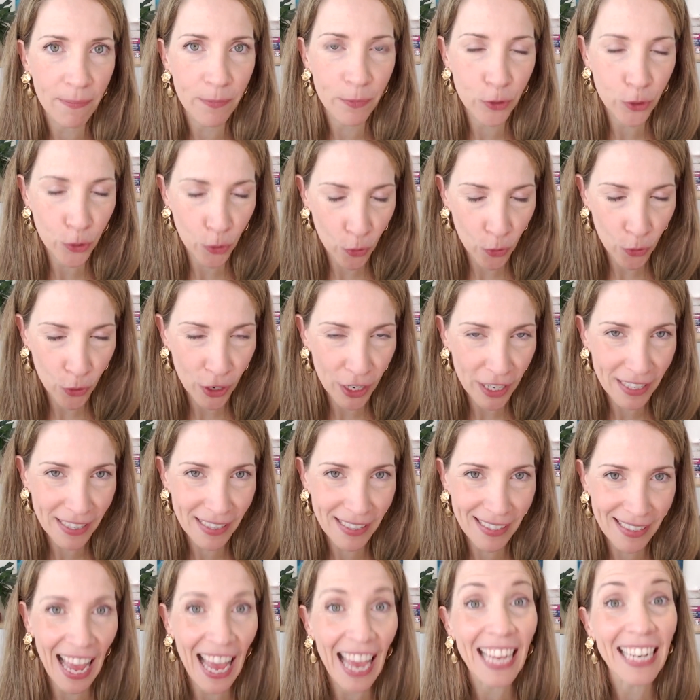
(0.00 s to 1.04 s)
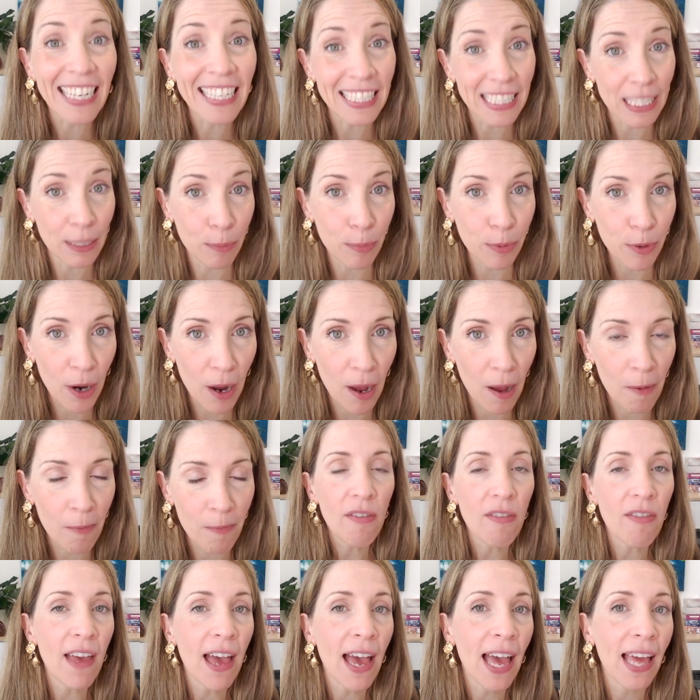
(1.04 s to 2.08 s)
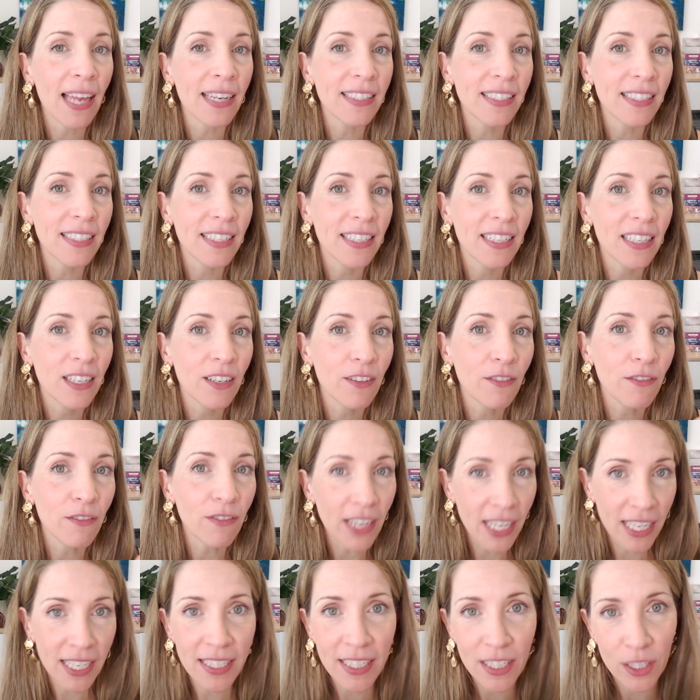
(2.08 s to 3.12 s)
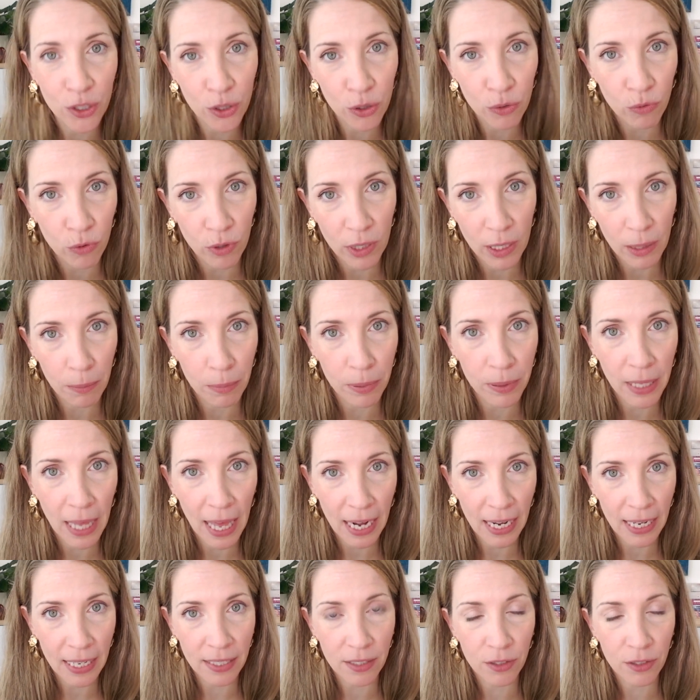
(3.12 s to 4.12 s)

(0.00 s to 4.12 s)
Taurus and Libra, that Venus is your ruling planet.